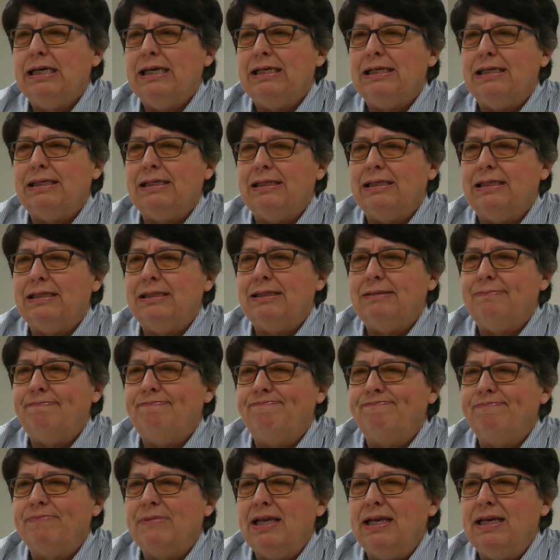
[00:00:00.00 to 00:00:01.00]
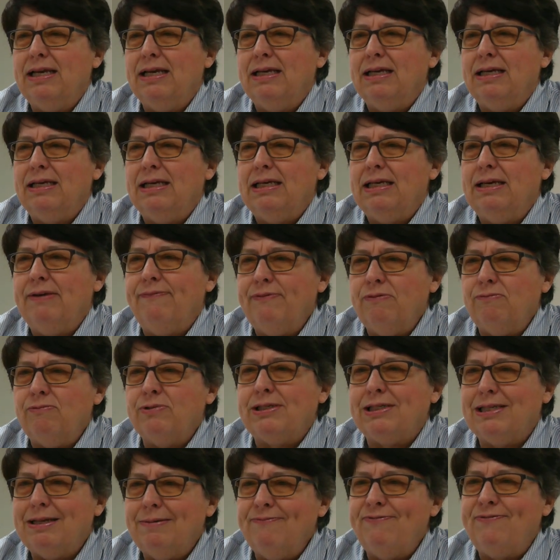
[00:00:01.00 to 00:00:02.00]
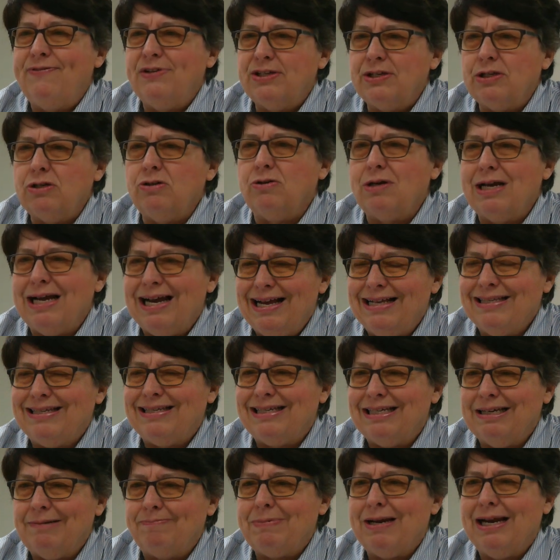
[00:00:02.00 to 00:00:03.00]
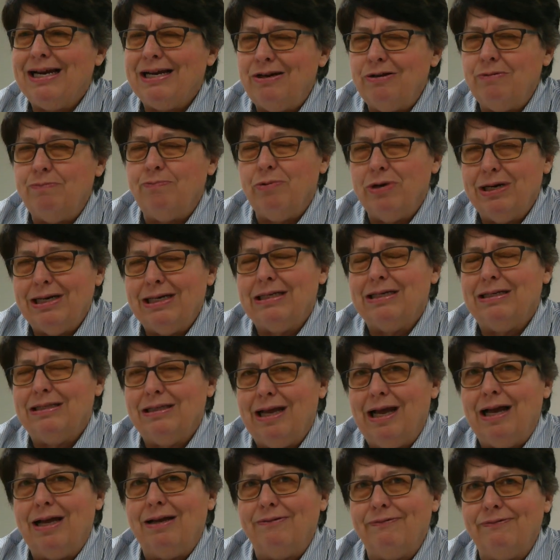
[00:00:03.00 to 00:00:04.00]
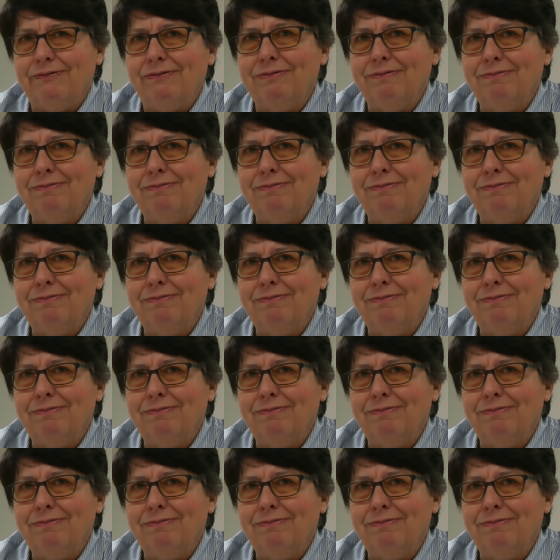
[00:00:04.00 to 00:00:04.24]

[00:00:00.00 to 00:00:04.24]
If it was some physical concept, I could bring it alive.